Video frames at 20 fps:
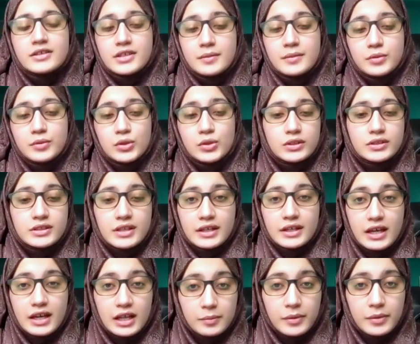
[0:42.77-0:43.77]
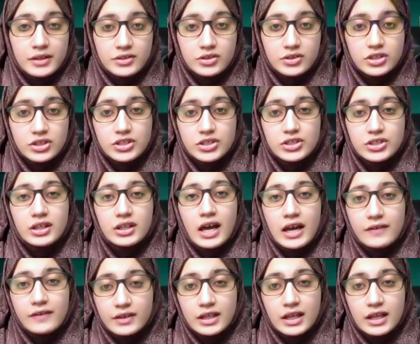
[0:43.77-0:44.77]
Some tools can help us teach
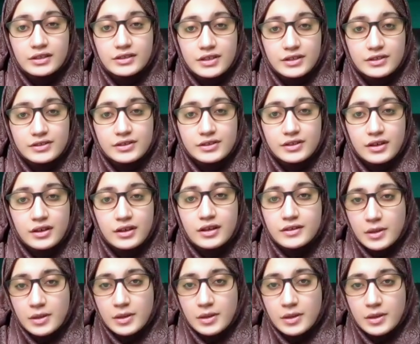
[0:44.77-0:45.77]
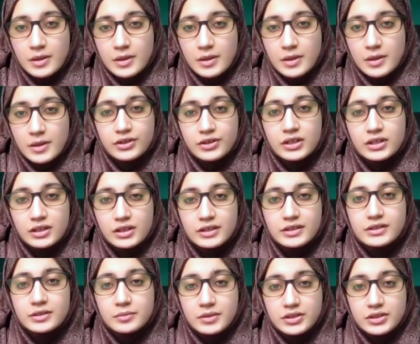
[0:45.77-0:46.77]
live classes, some help us create
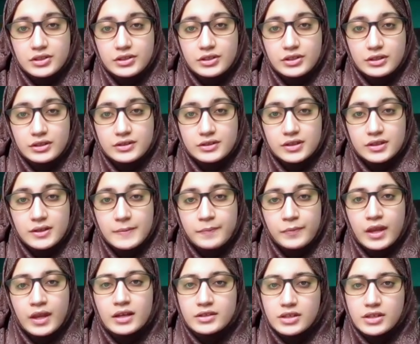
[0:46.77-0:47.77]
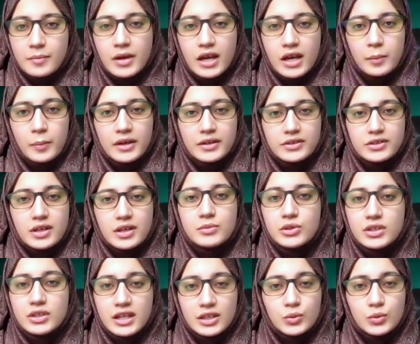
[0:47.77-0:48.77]
lesson materials, some help us
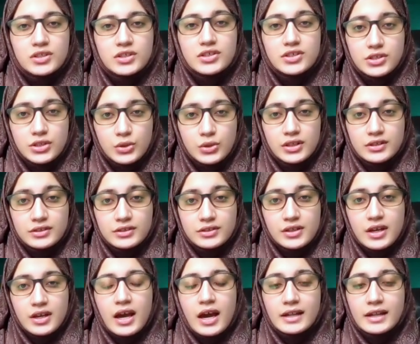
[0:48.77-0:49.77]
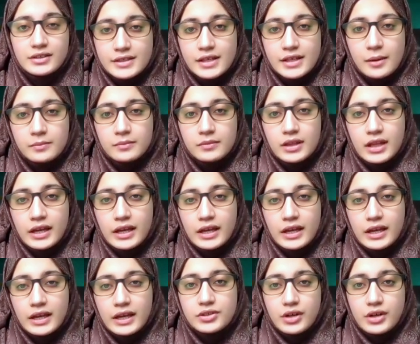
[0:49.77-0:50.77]
communicate with students, and some, like
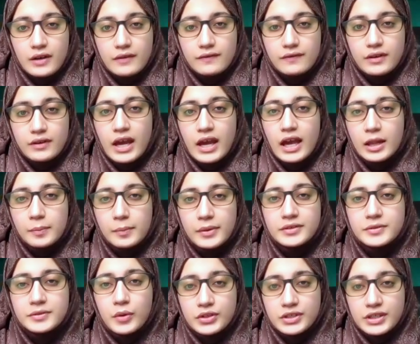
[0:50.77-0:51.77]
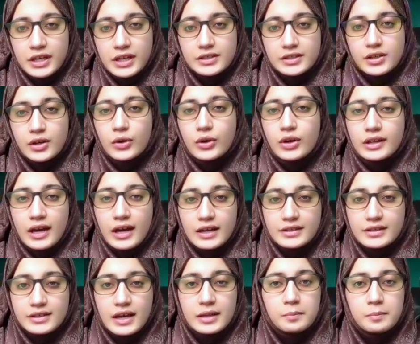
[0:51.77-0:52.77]
OneDrive, help us protect,
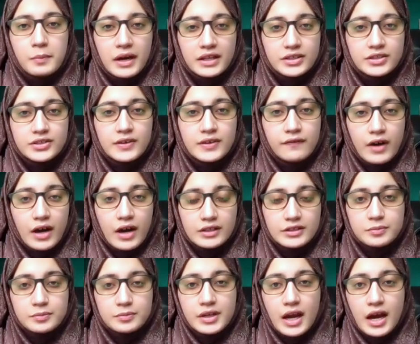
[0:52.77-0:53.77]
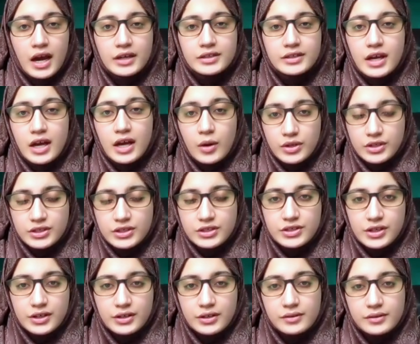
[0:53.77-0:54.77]
organize, and manage the files behind our
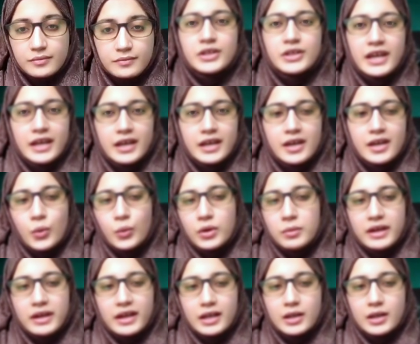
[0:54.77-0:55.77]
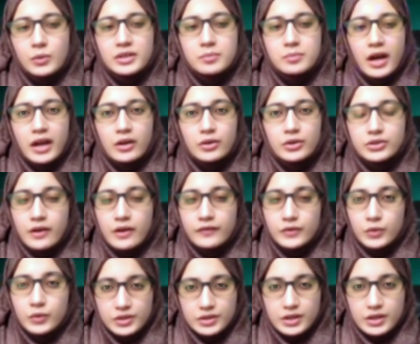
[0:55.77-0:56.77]
teaching. Today, we begin with
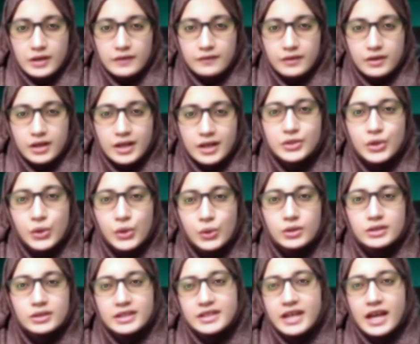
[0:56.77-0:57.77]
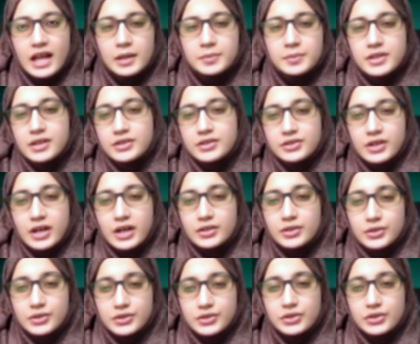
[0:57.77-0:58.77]
Microsoft OneDrive, a tool that helps
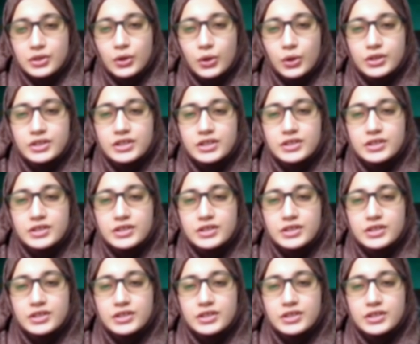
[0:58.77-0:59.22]
instructors store